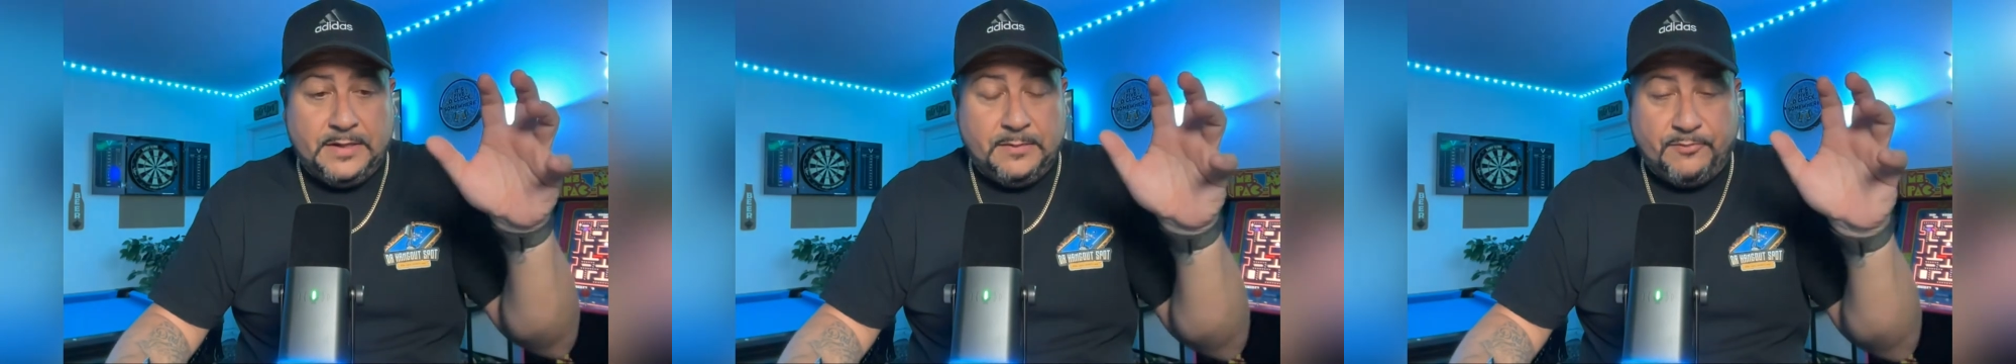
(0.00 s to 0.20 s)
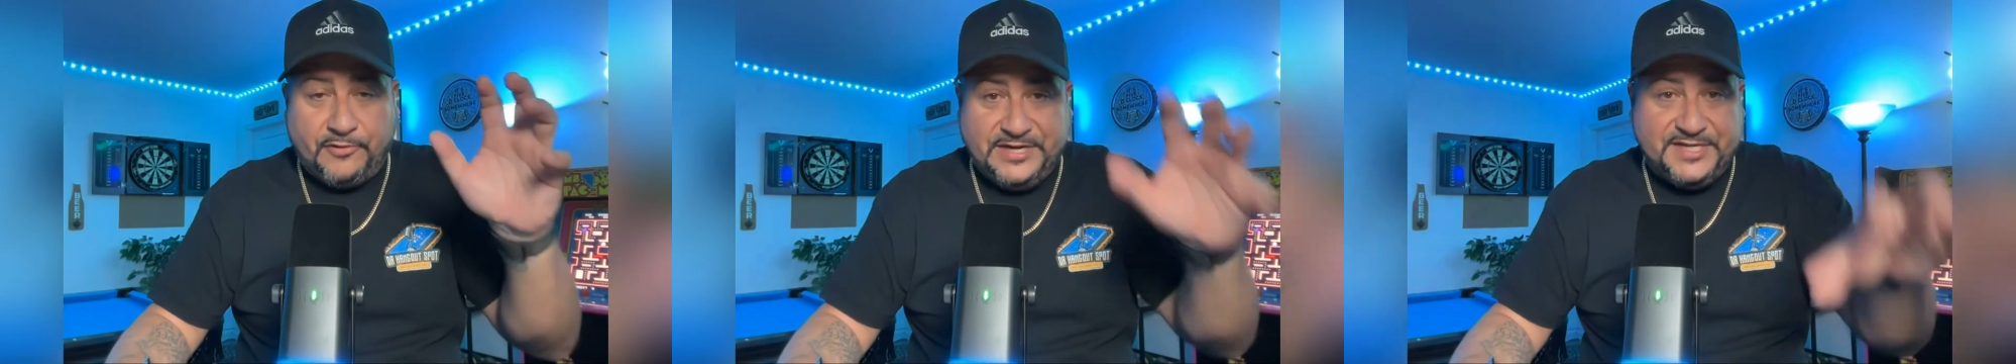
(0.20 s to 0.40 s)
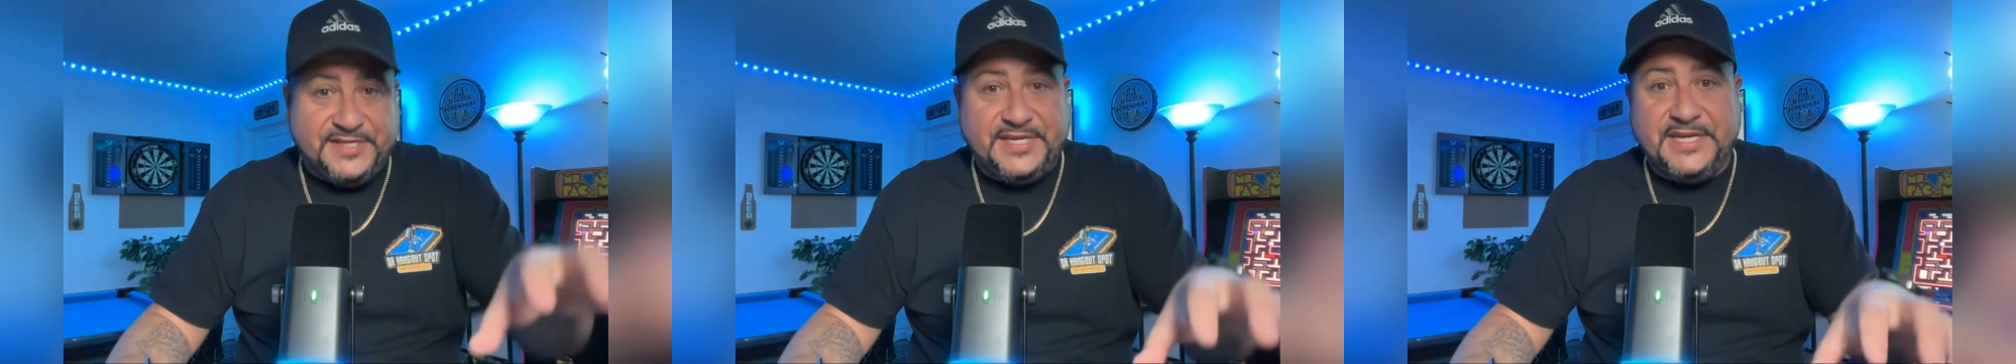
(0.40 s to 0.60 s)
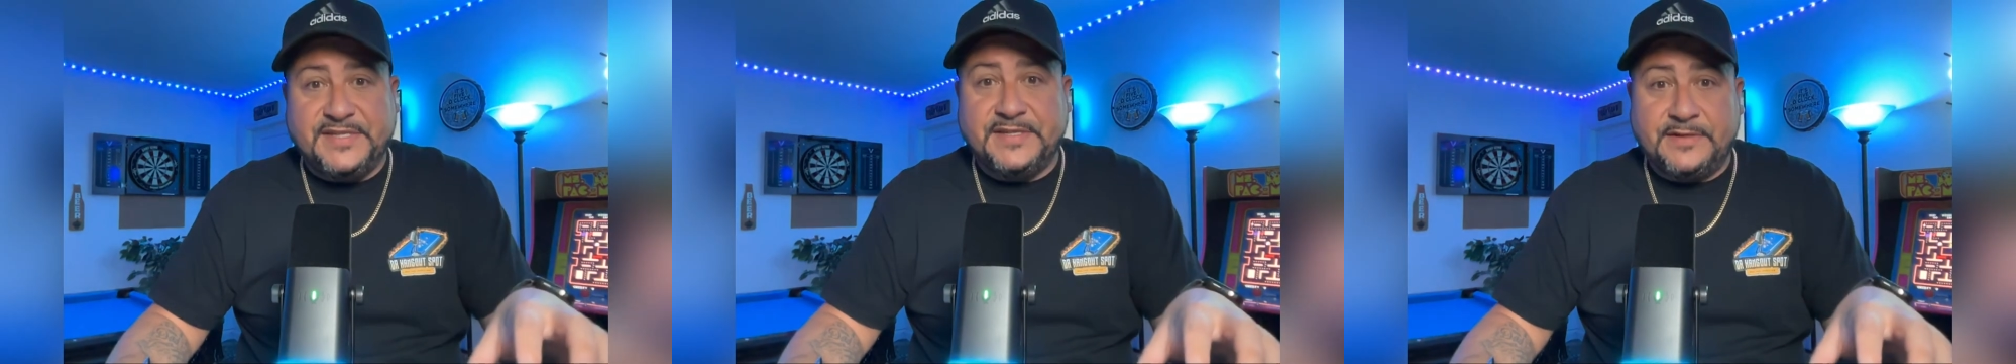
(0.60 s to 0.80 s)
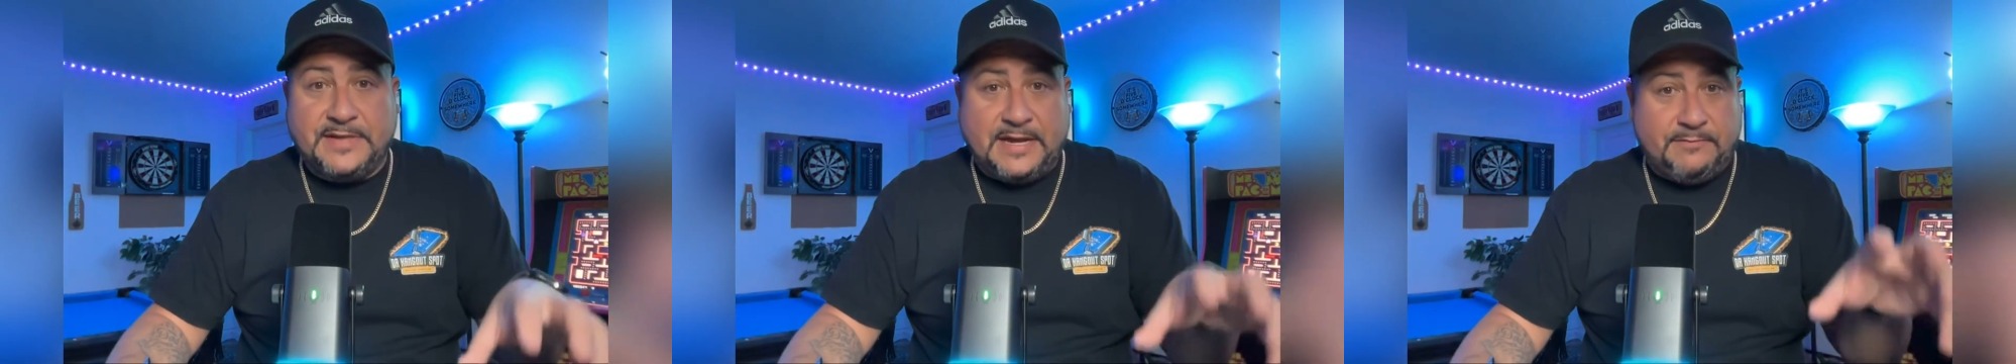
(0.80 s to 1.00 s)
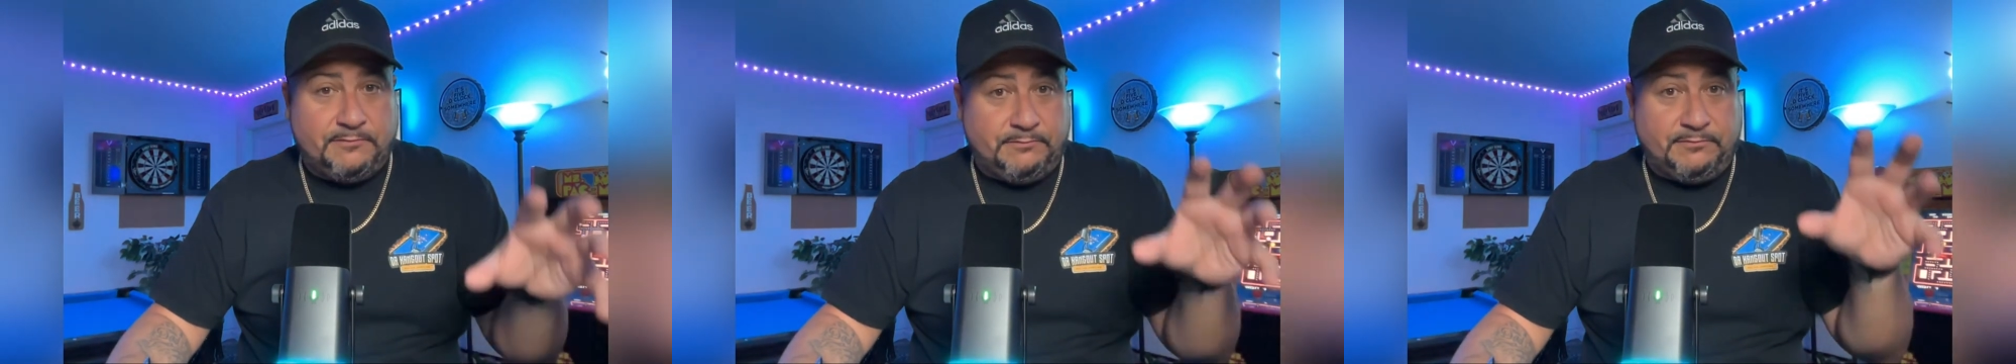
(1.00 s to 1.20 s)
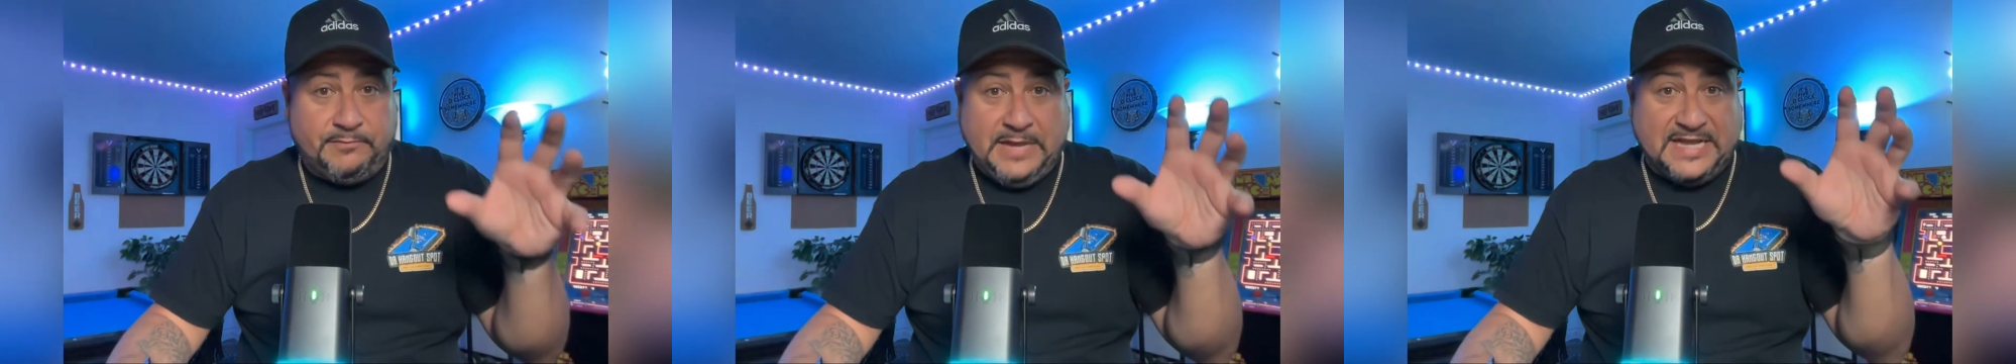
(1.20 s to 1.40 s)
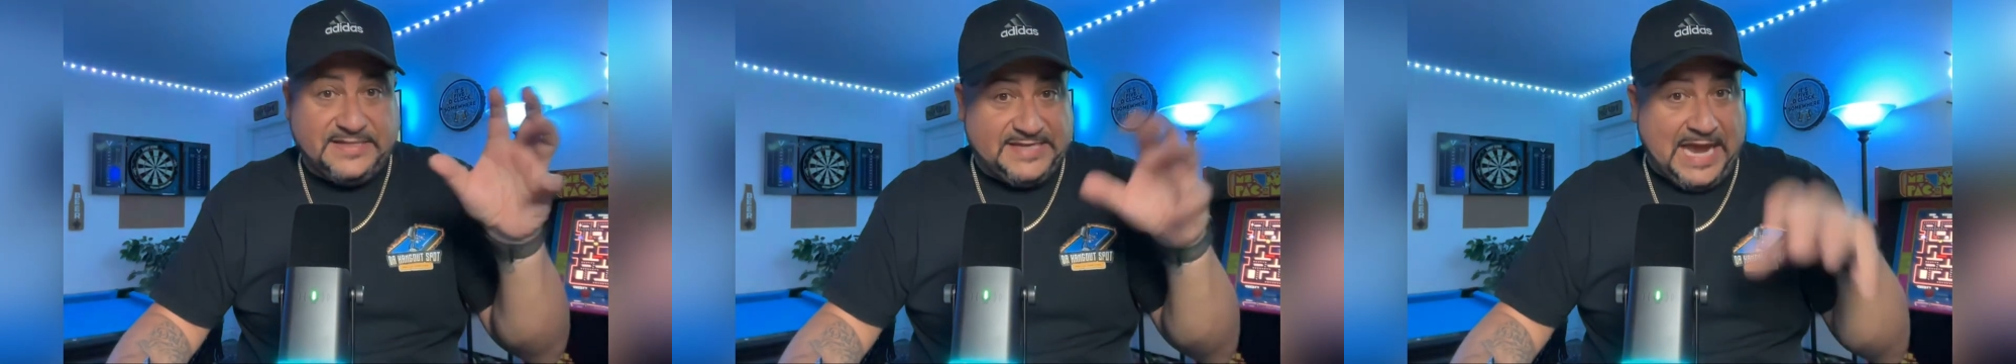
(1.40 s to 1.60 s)
preseason,
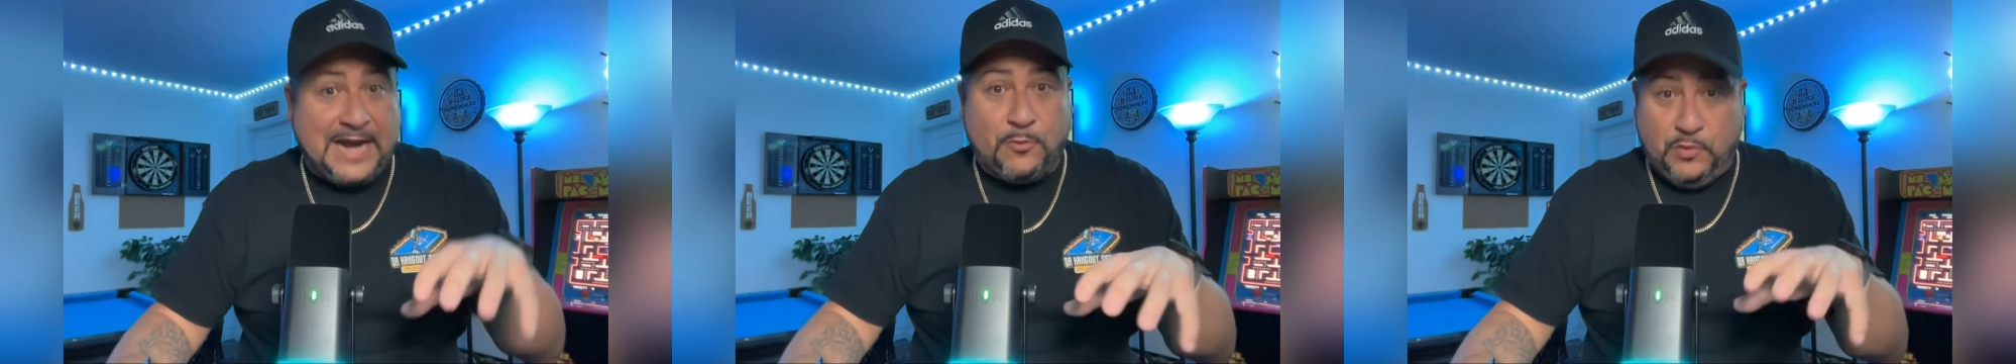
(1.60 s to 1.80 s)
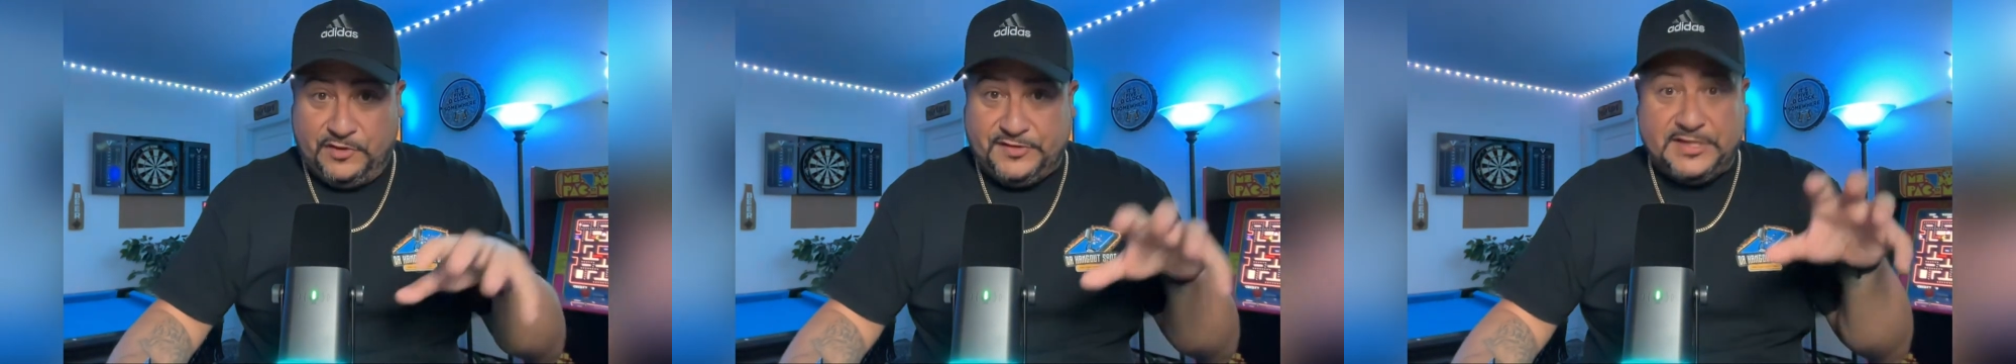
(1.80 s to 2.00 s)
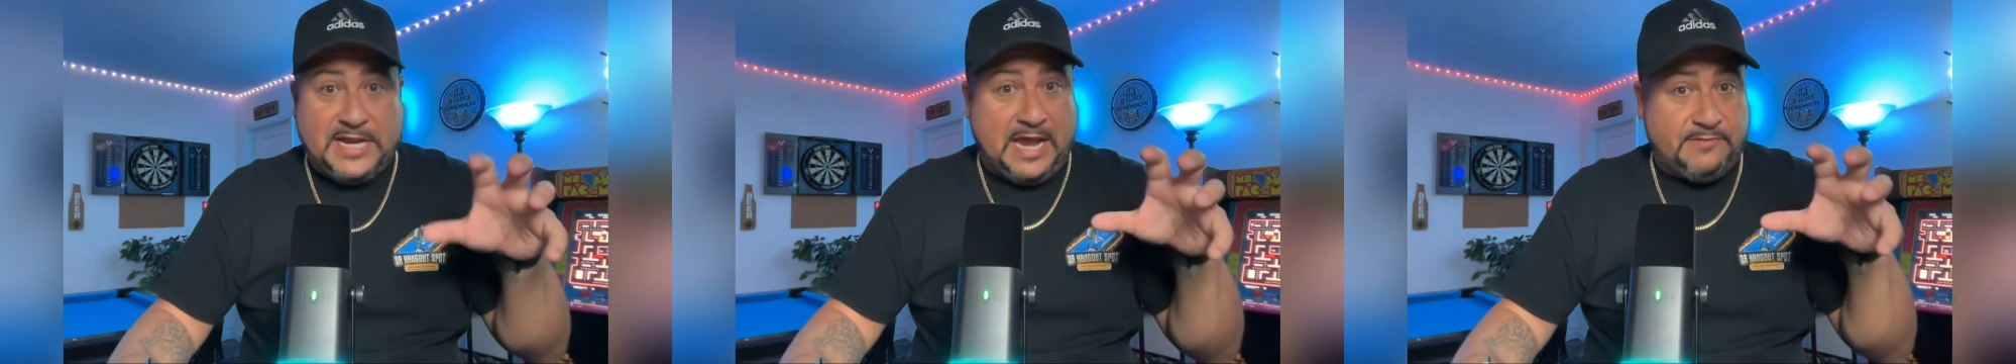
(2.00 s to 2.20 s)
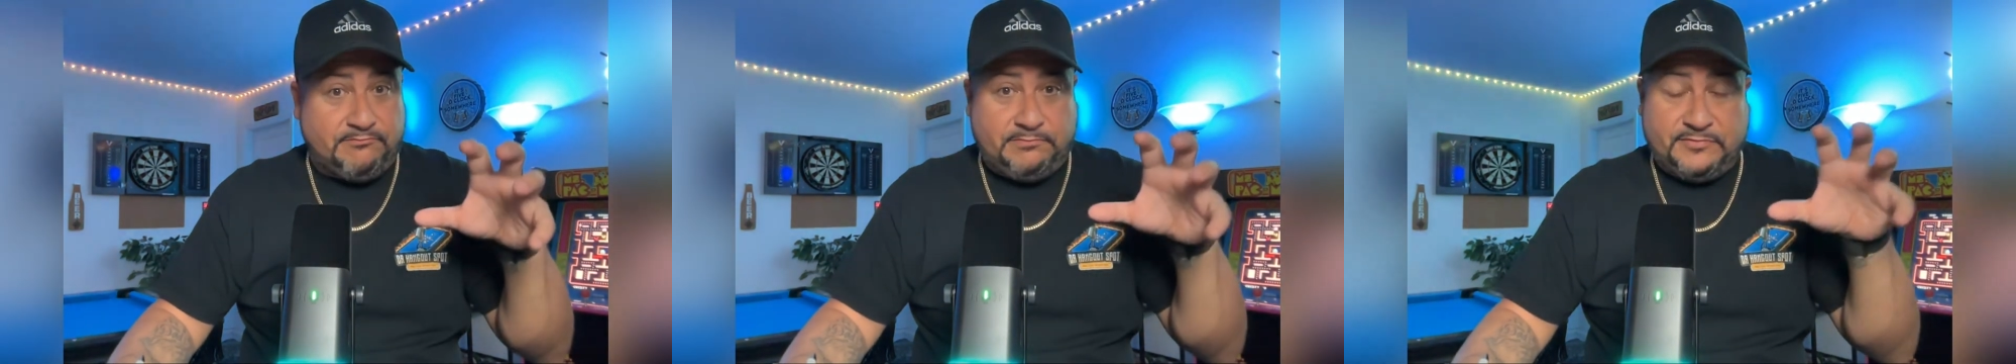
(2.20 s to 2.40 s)
that Zach Wilson had